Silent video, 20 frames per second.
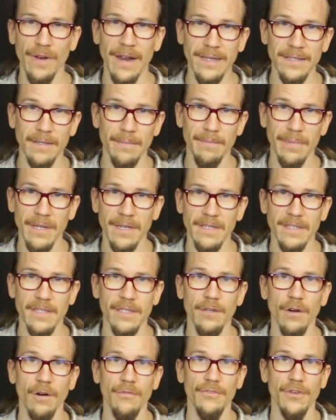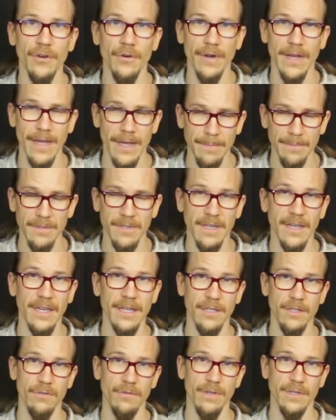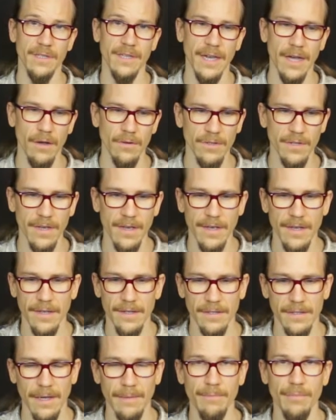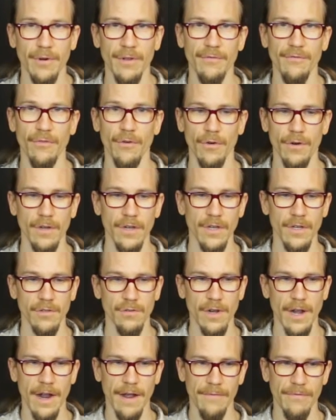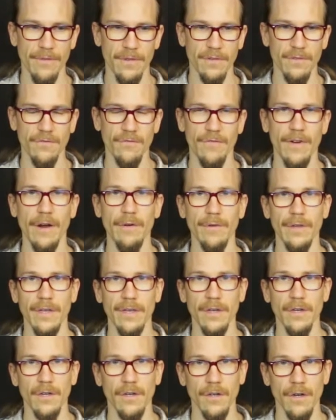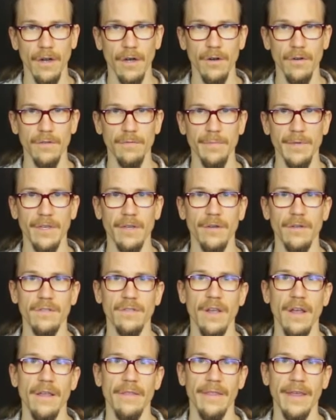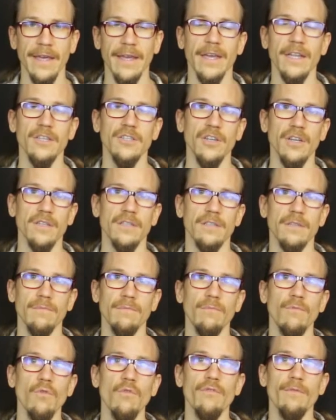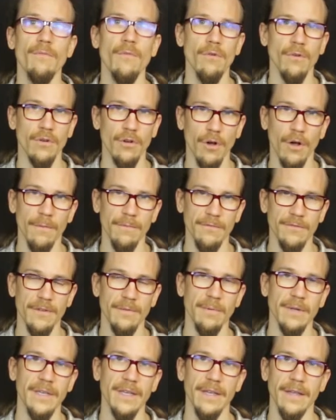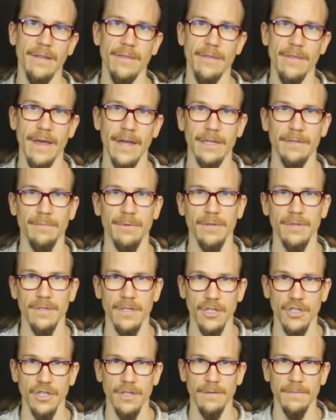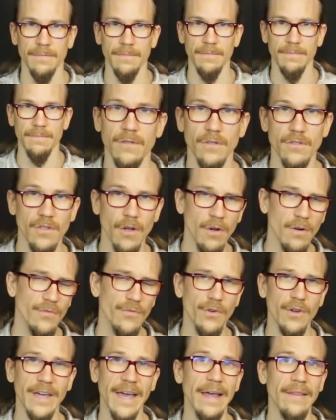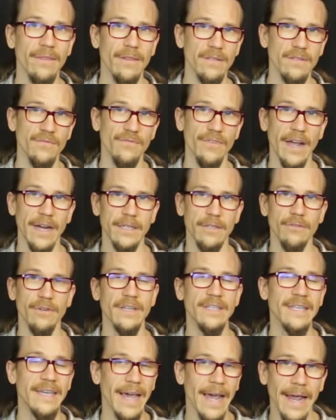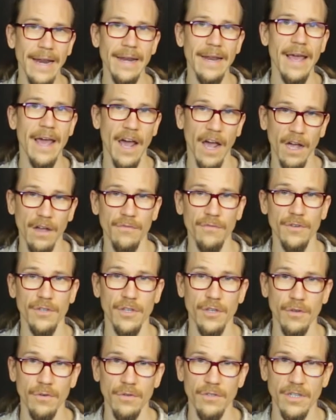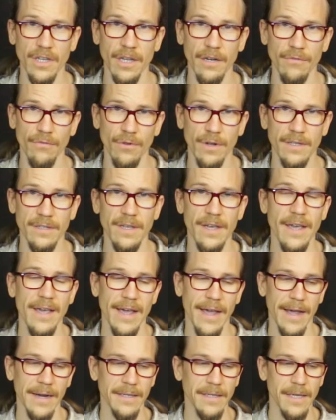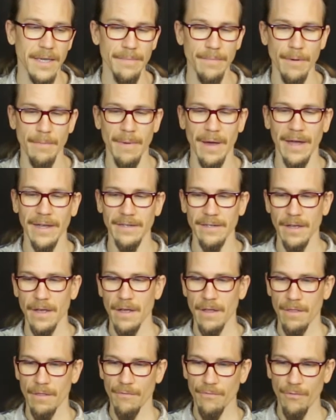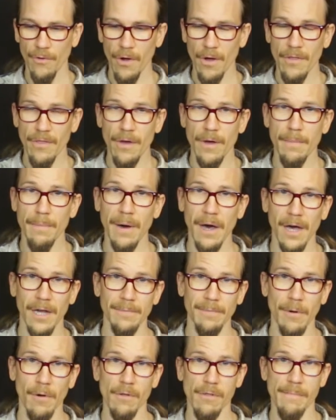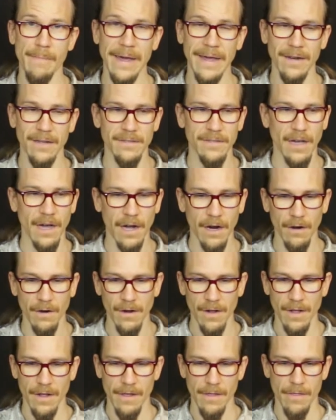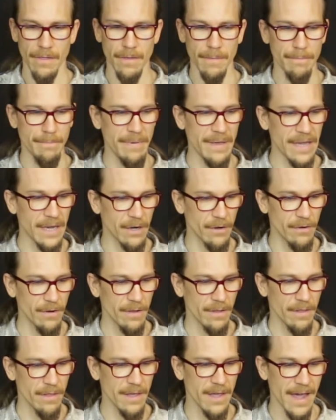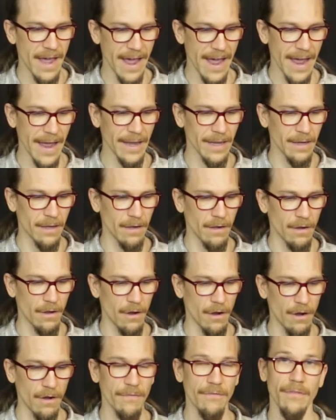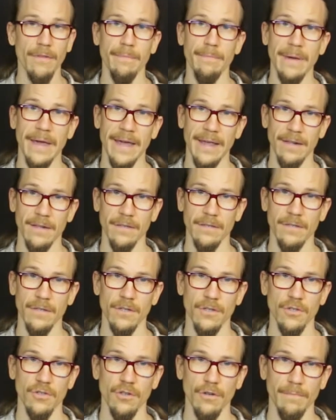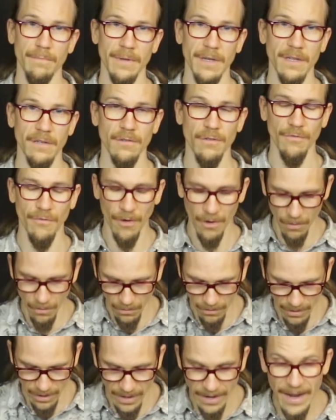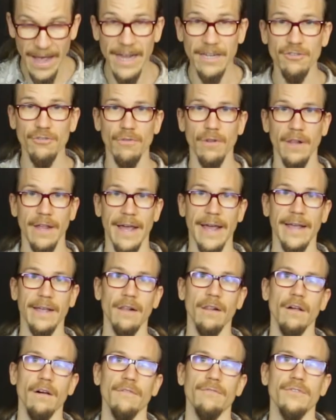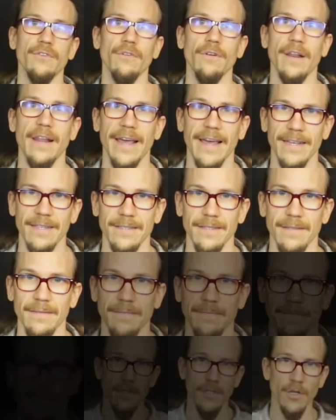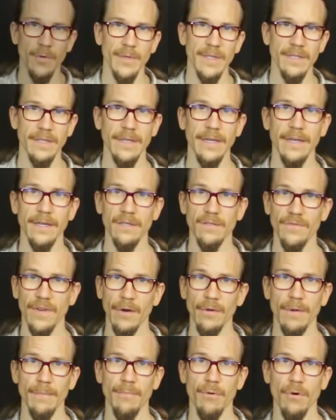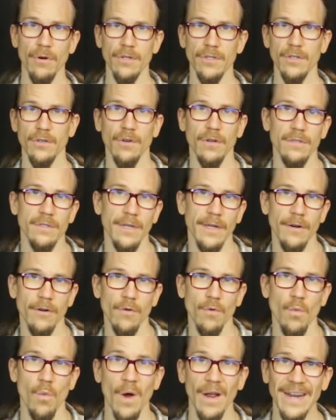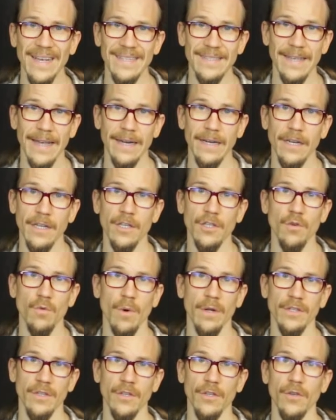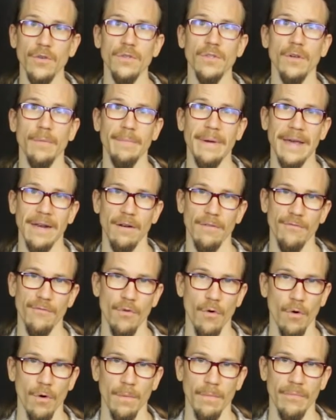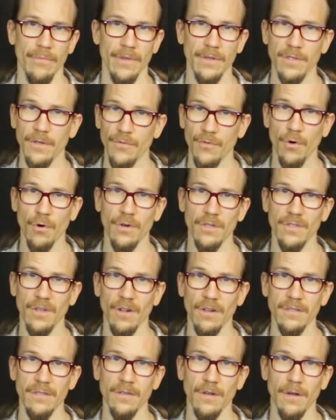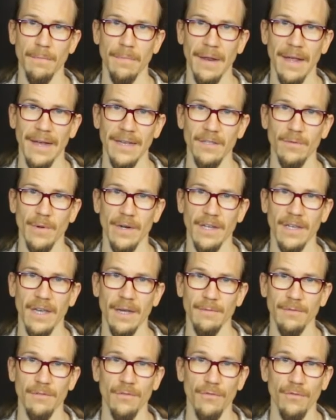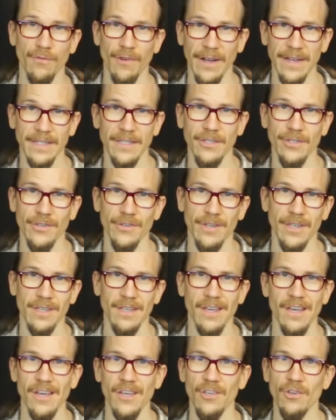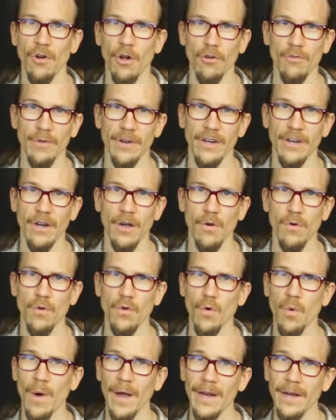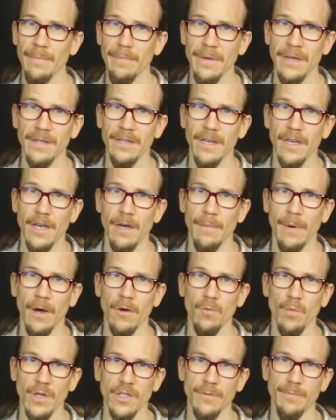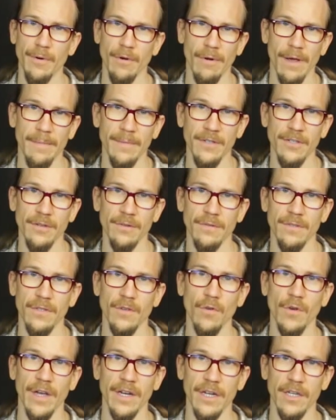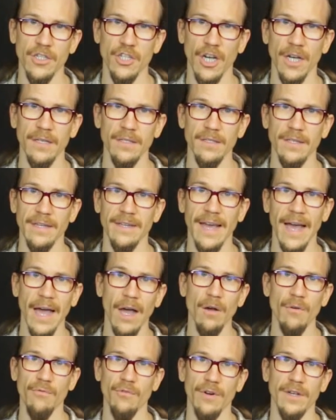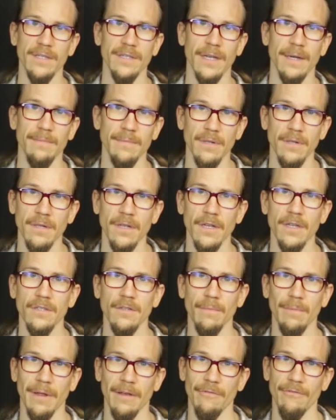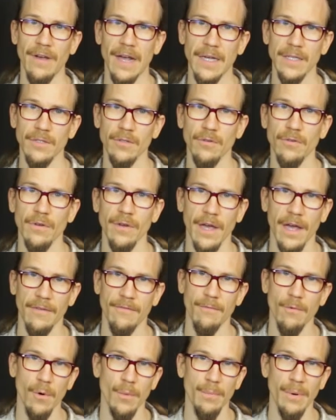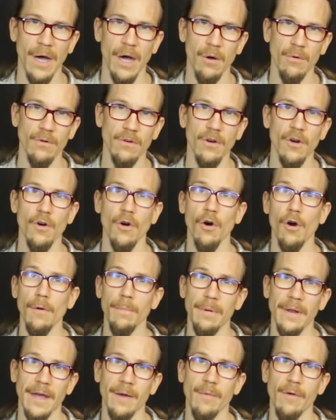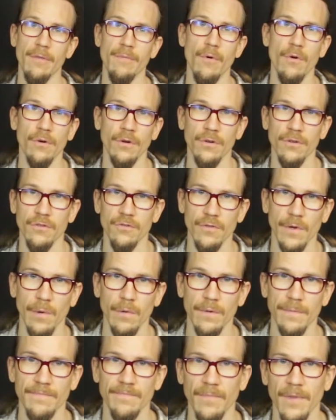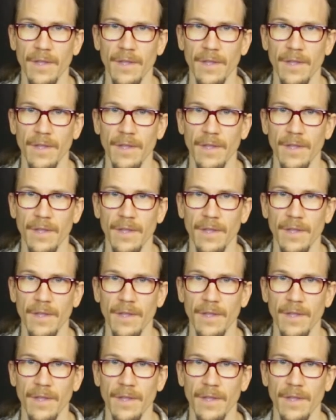flexibility of your hips into account. Some prefer to have this very close because they can just move more comfortably in that position. So don't forget this factor, it can have a huge influence, and keep in mind the further apart both pedals are, the bigger the angle of the pedals should be to follow the natural angle of your legs. So we see it is very important to consider what exactly you want to use your pedal for. This of course also applies when it comes to fine-tuning. You already know quite a bit about which parameters you can adjust and how, for example, to play faster, have more power or play with more control.